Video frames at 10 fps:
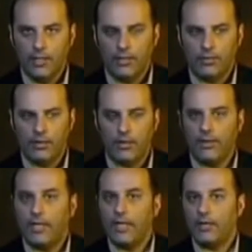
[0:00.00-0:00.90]
history of
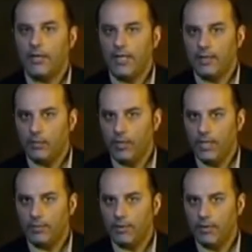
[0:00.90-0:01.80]
a later date than what
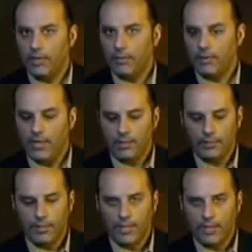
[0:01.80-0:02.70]
I'm talking about. I'm
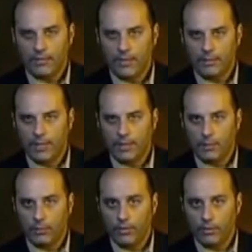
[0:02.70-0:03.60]
speaking of
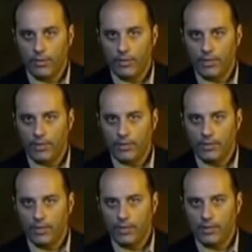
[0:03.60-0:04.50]
something originally
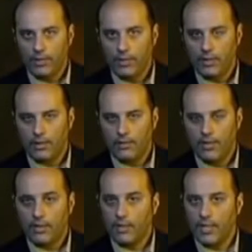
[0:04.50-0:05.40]
in the Garden of
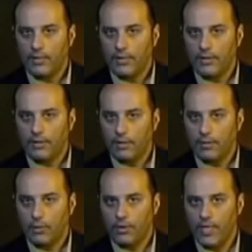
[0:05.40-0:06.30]
Eden 11
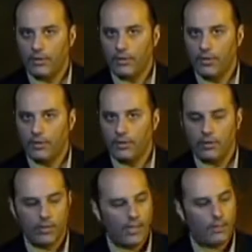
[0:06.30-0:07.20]
or more thousand years
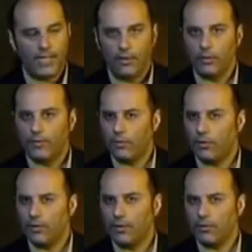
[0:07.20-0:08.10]
ago. Amenetho, of
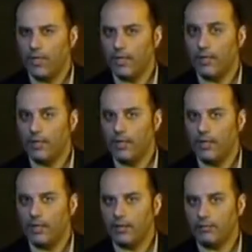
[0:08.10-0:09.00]
course, is writing a
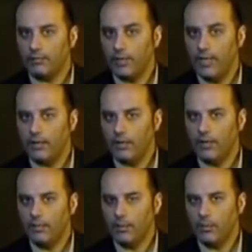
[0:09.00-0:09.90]
lot later,
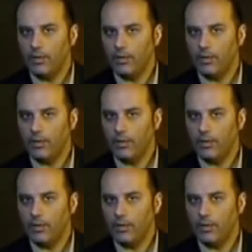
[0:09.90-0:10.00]
but